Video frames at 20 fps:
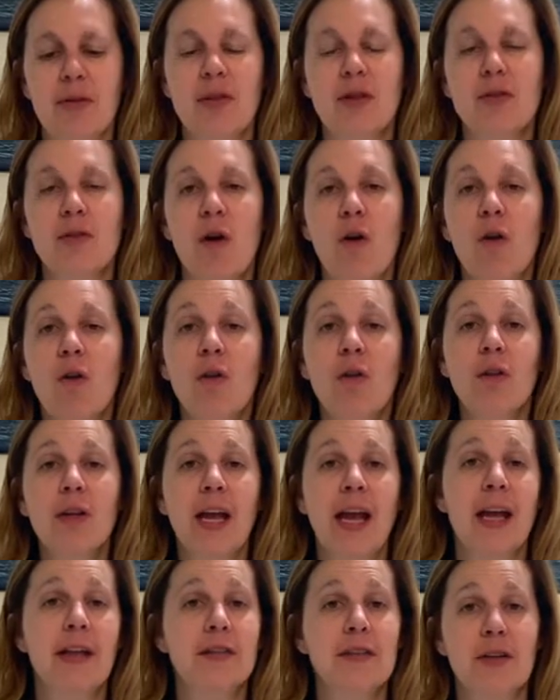this whole
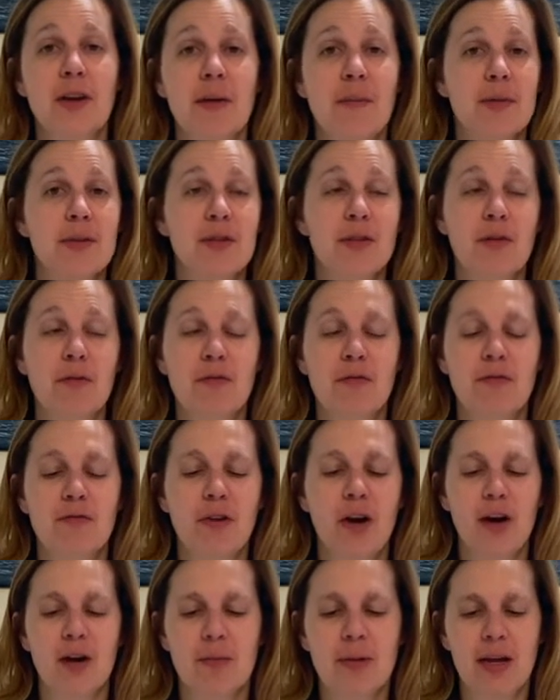cancer episode
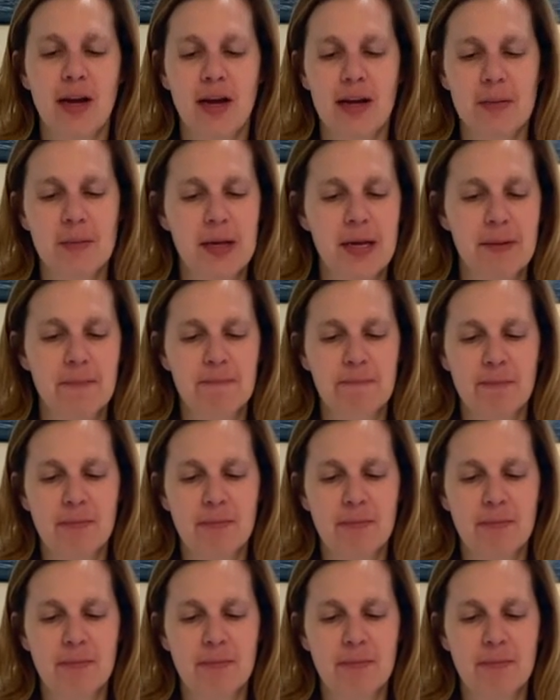far behind me.